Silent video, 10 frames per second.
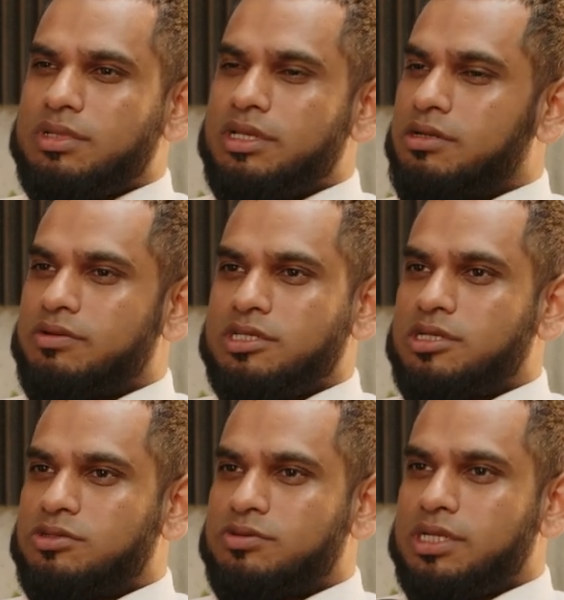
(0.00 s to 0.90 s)
near
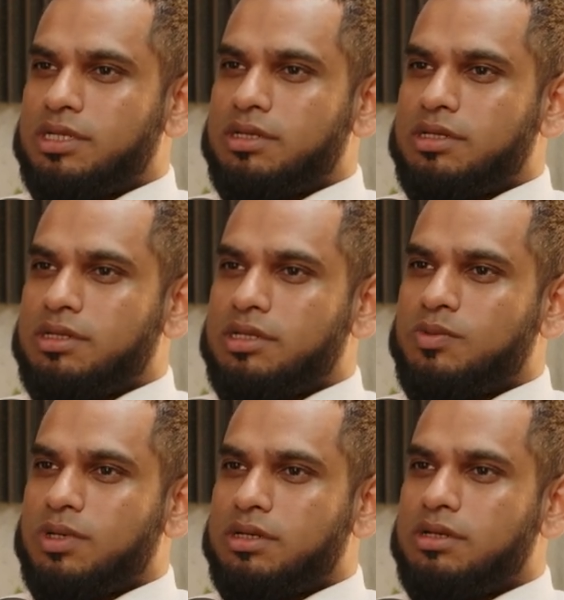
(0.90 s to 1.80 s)
Christian Street in
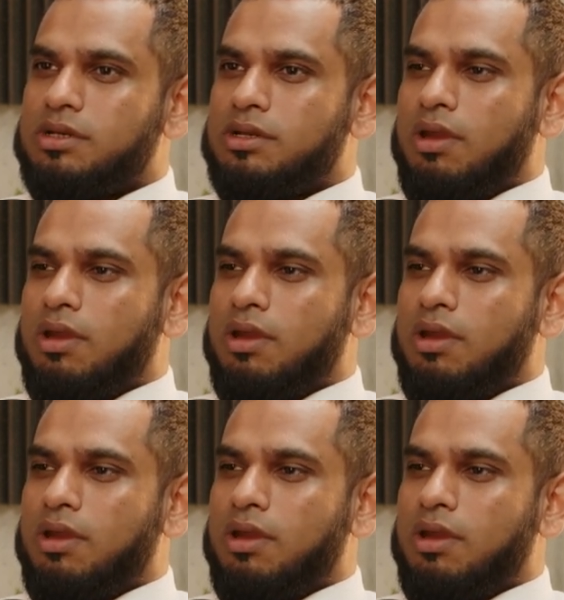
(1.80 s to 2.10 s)
E one,